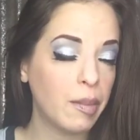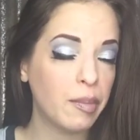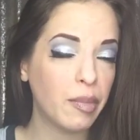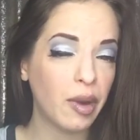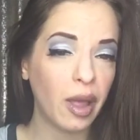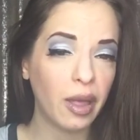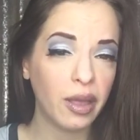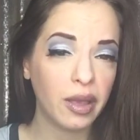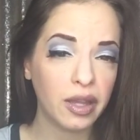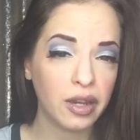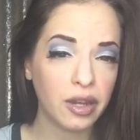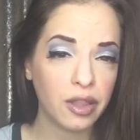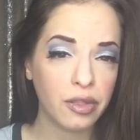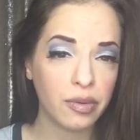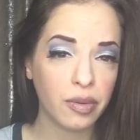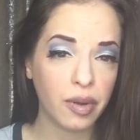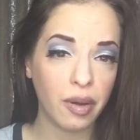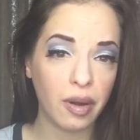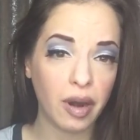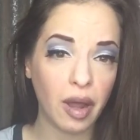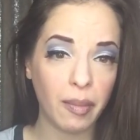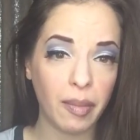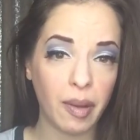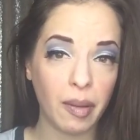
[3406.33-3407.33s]
I'm probably going to
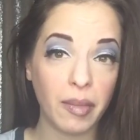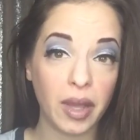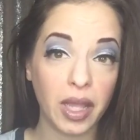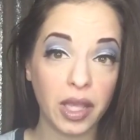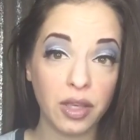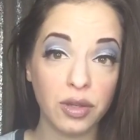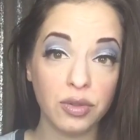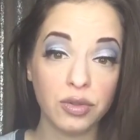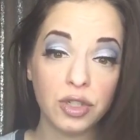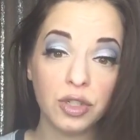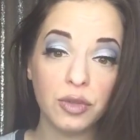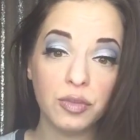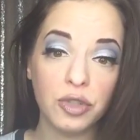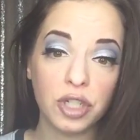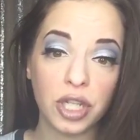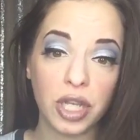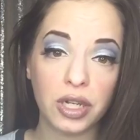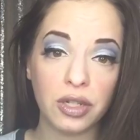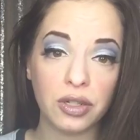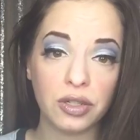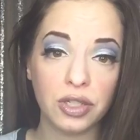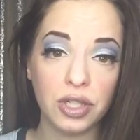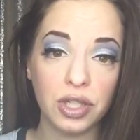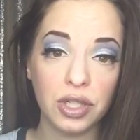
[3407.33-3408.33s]
throw it up on my YouTube
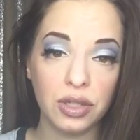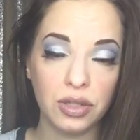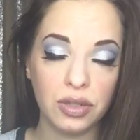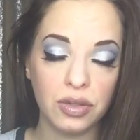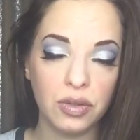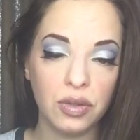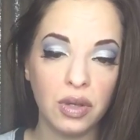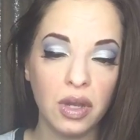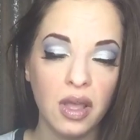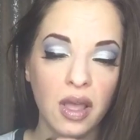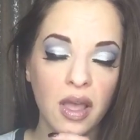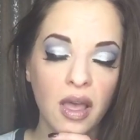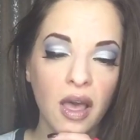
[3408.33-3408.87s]
channel too,